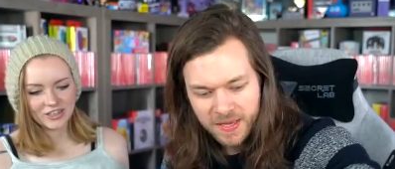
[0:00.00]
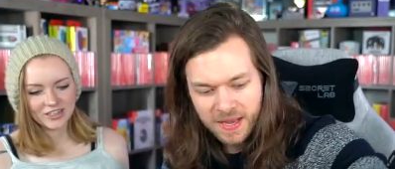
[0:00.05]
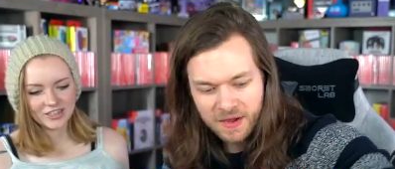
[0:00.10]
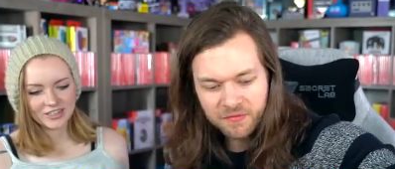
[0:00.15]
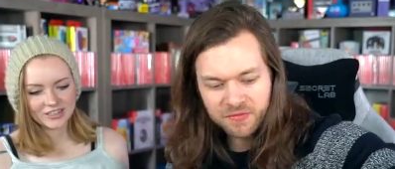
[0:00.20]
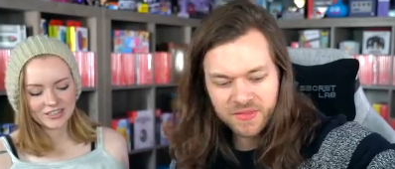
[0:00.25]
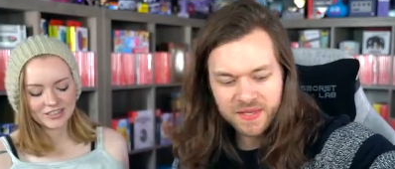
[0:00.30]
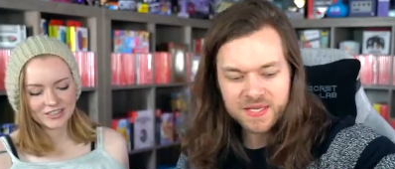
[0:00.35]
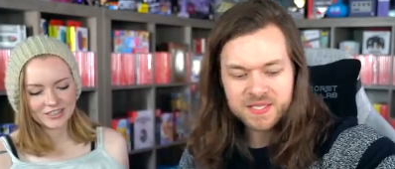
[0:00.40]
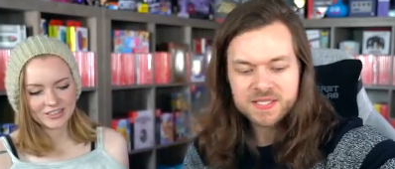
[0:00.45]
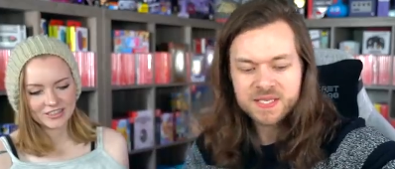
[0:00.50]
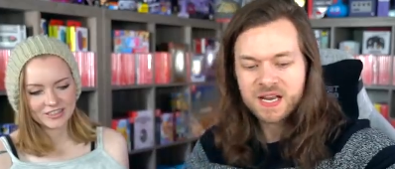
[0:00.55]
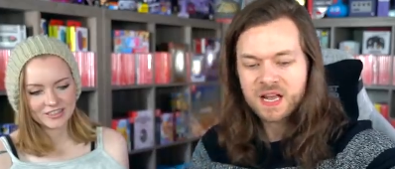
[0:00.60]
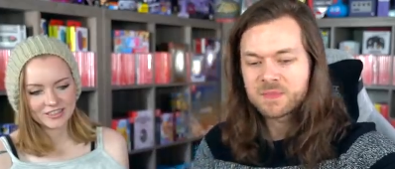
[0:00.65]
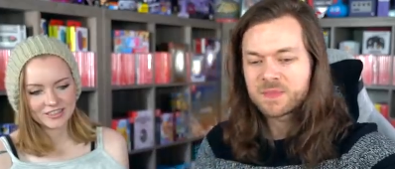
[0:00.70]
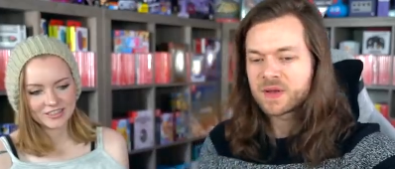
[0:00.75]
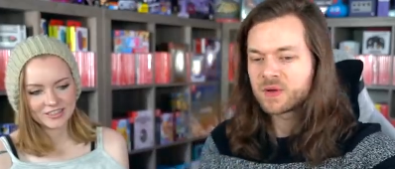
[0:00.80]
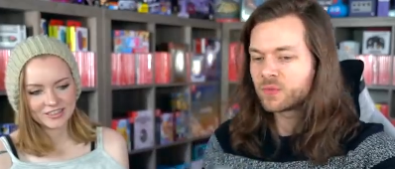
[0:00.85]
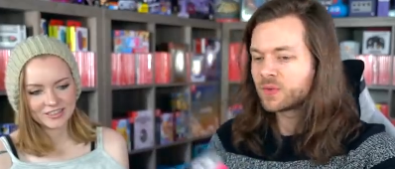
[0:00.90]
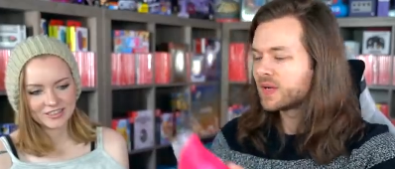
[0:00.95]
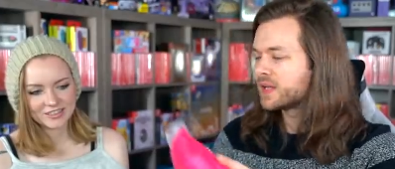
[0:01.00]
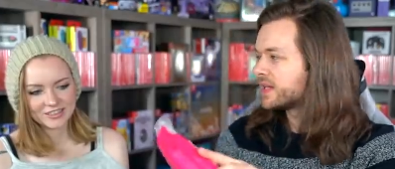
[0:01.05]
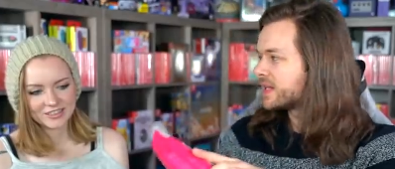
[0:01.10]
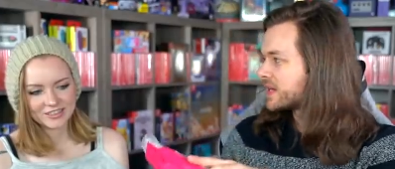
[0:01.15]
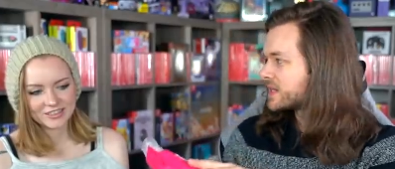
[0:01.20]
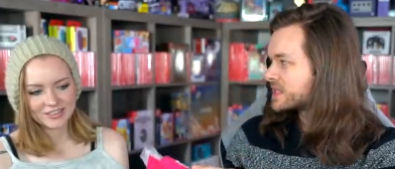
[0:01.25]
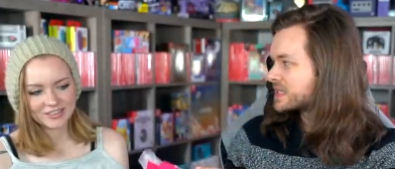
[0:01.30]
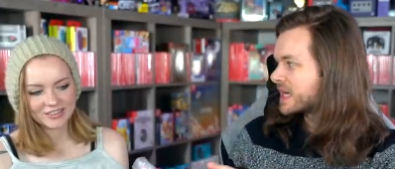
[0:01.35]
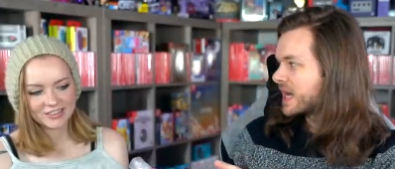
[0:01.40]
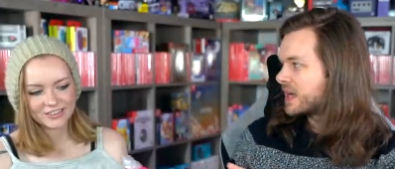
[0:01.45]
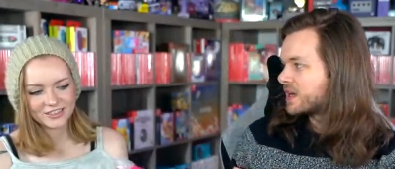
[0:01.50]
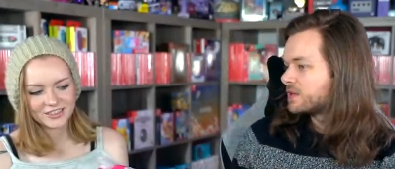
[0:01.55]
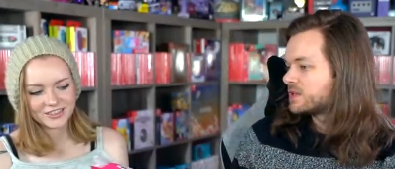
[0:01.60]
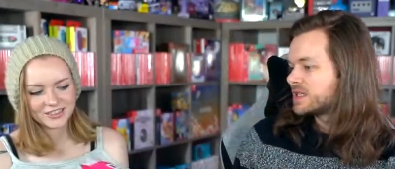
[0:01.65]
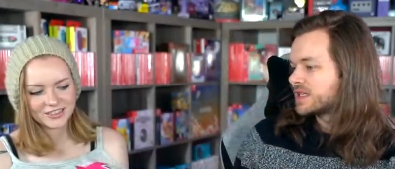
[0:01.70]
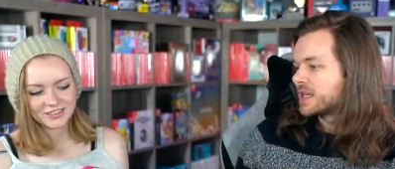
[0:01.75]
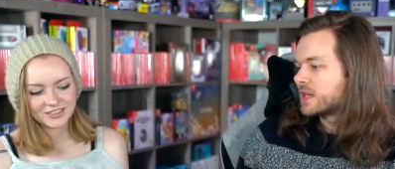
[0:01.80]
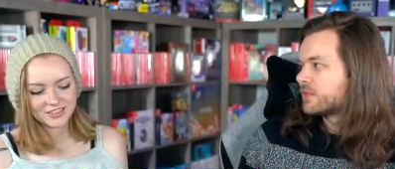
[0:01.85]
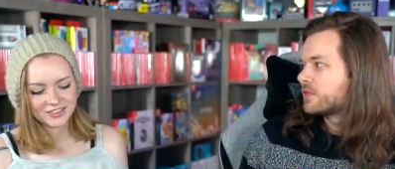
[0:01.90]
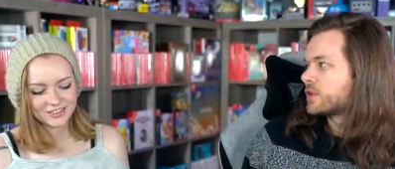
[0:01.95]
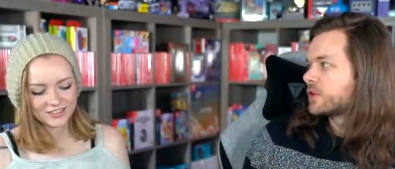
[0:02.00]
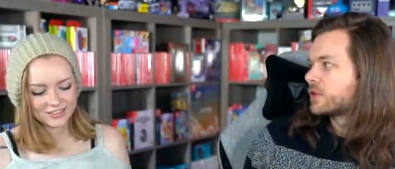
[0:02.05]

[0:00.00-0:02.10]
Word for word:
Speaker 1: have this that I've been really excited to give